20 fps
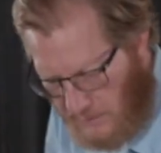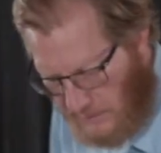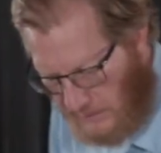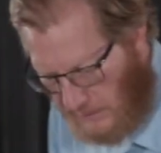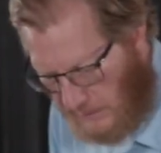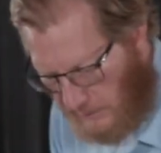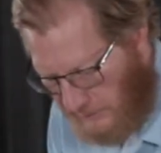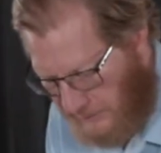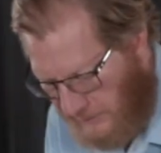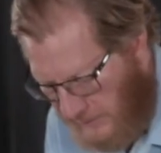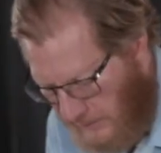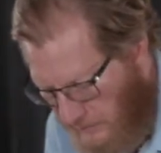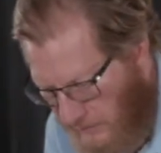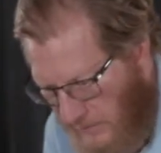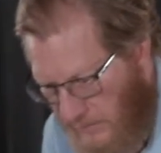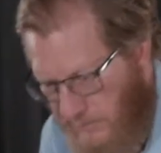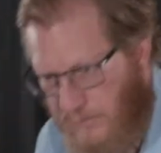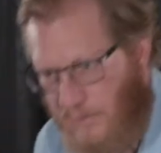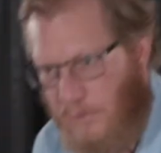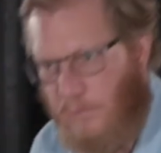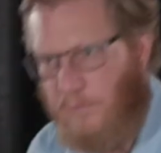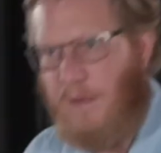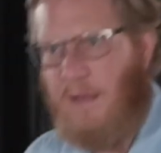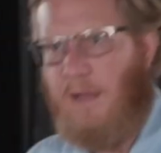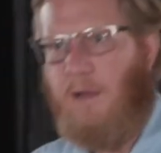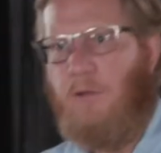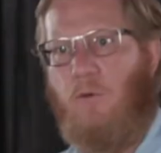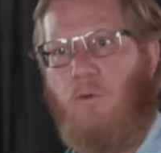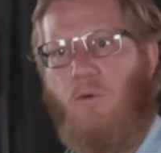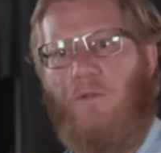I would take my phone
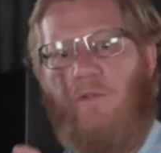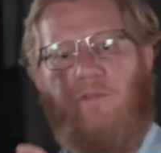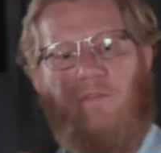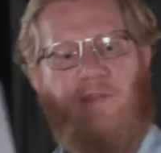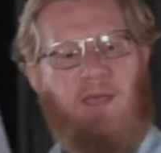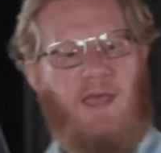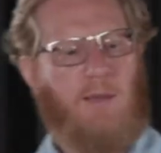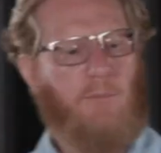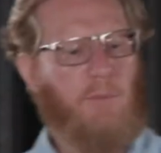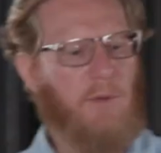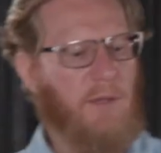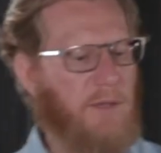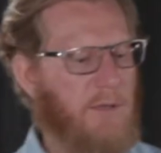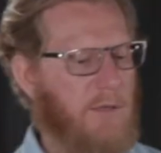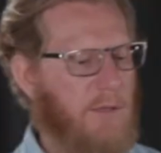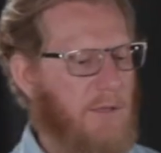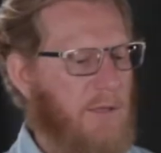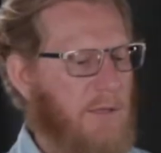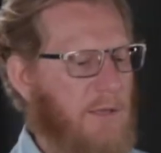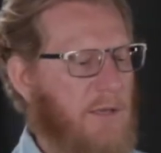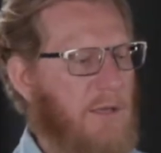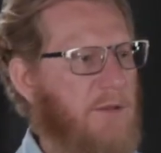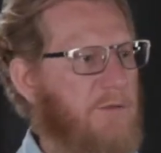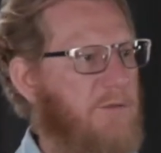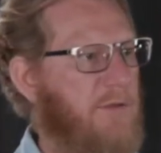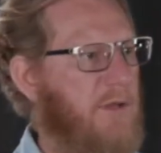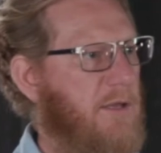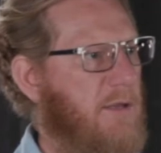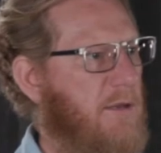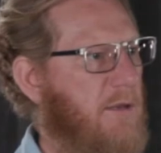out or the tablet and
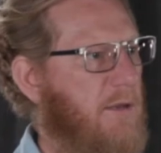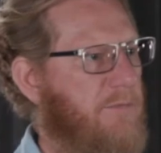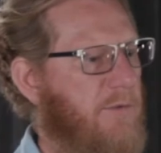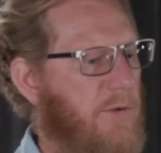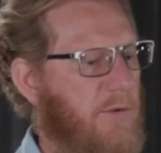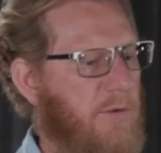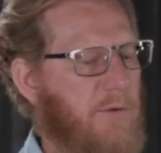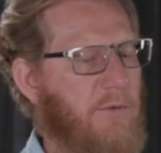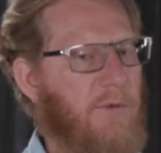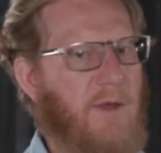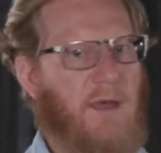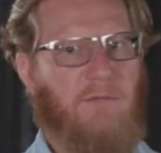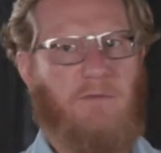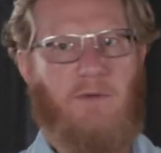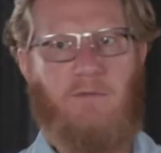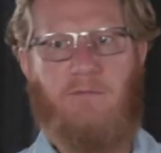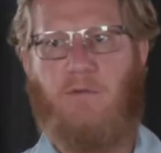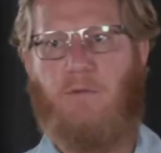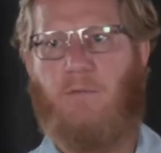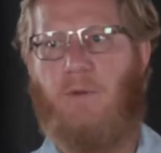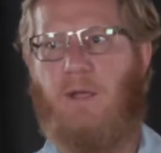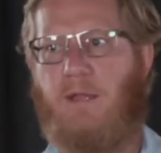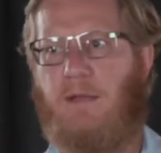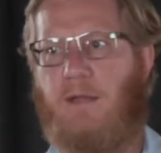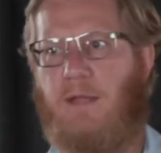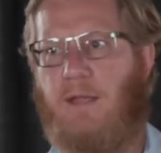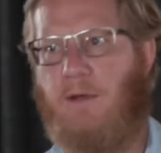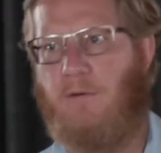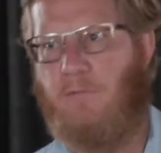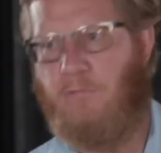take a photograph of it right
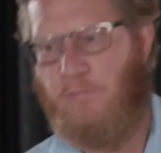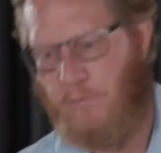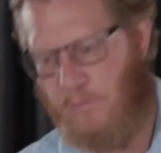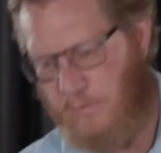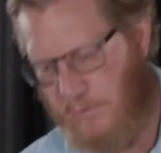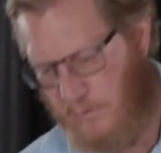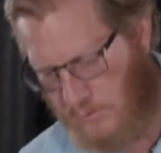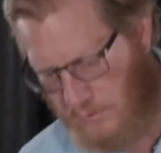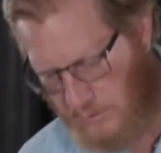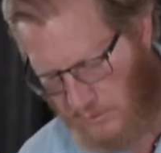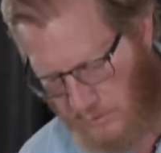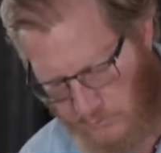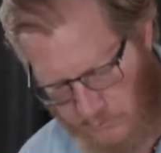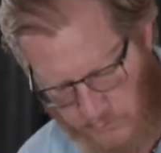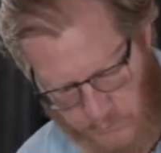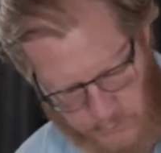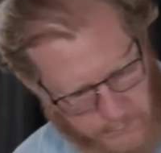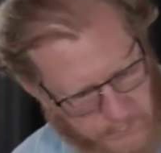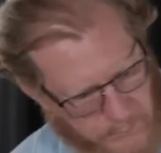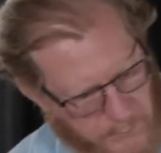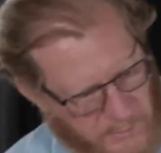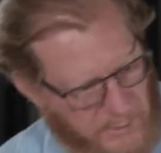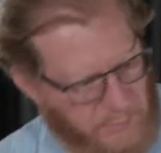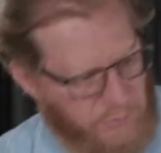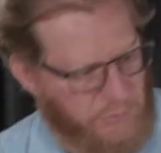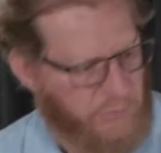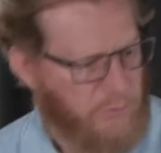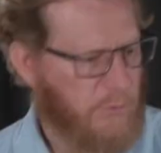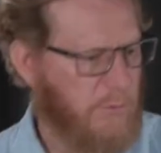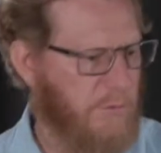now for um,
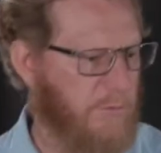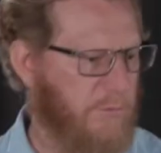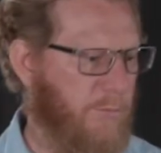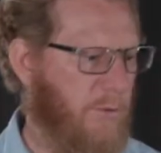insurance